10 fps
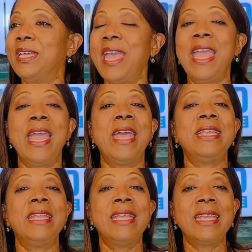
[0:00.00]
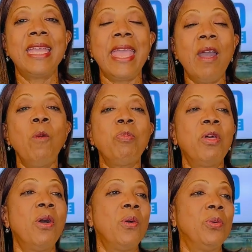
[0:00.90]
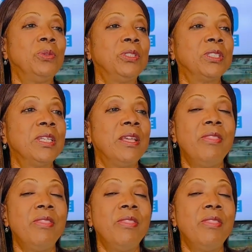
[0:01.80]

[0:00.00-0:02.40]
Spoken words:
and help those